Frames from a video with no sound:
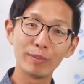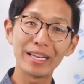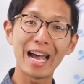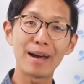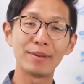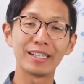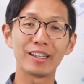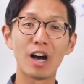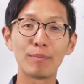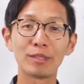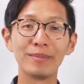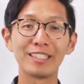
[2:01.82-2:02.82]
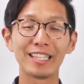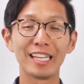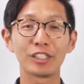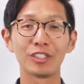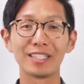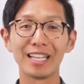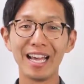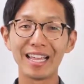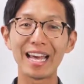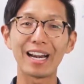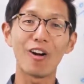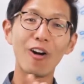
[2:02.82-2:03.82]
be happening, the optimizations
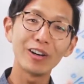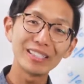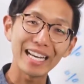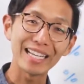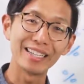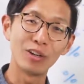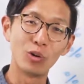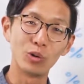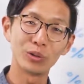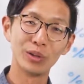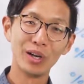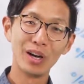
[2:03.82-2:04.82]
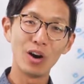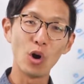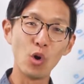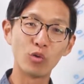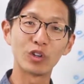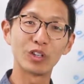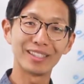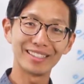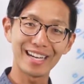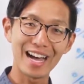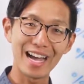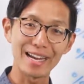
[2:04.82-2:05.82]
that are taking hold over
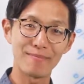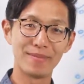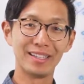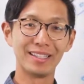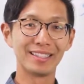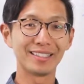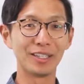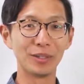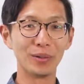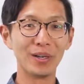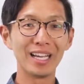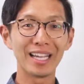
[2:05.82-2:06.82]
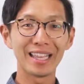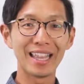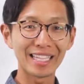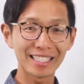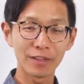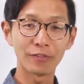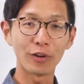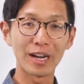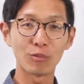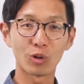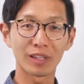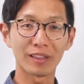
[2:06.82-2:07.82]
time. So that's the
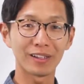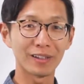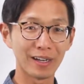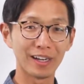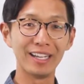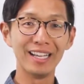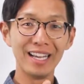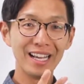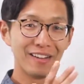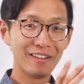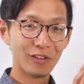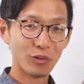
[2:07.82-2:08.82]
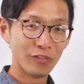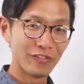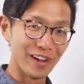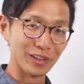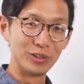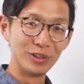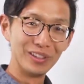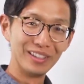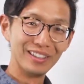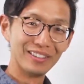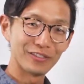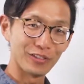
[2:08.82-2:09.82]
framework, the Clara funnel
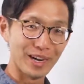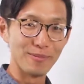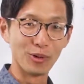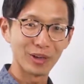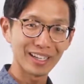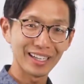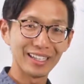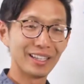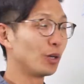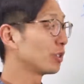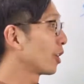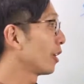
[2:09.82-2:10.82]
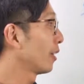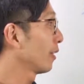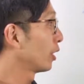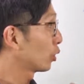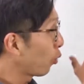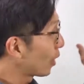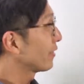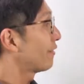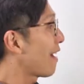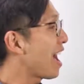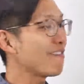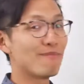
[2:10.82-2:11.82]
framework. Those are the
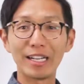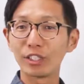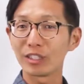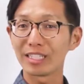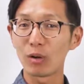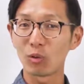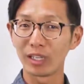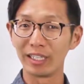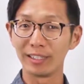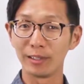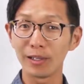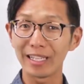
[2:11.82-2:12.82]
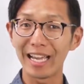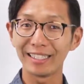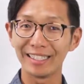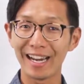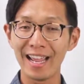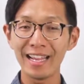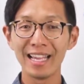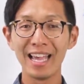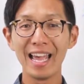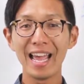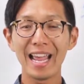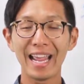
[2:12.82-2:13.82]
25 metrics that we're going to look at today.
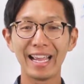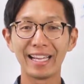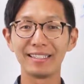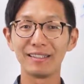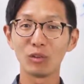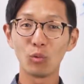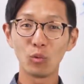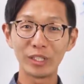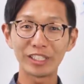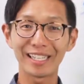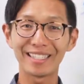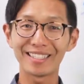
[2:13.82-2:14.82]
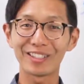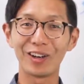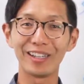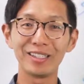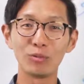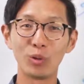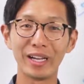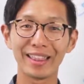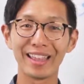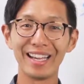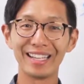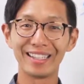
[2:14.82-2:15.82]
And we should get started with
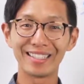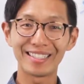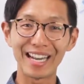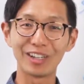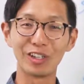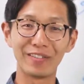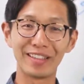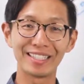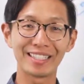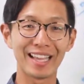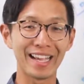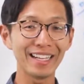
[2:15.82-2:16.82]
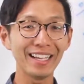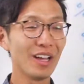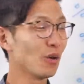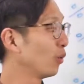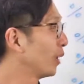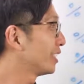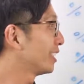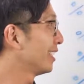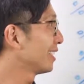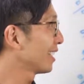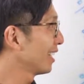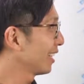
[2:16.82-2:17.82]
the center of this thing, which
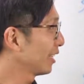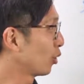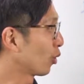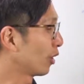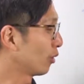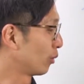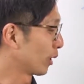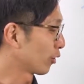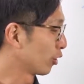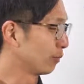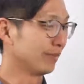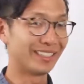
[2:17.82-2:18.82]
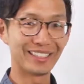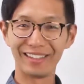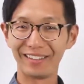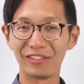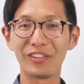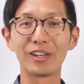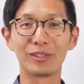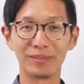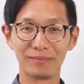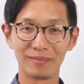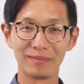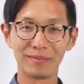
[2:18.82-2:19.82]
is your recruitment funnel.
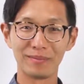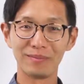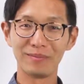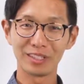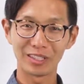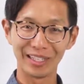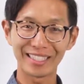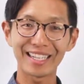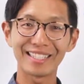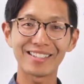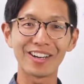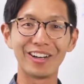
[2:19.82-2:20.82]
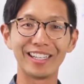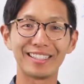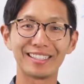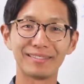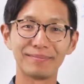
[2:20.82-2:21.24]
So let's get started.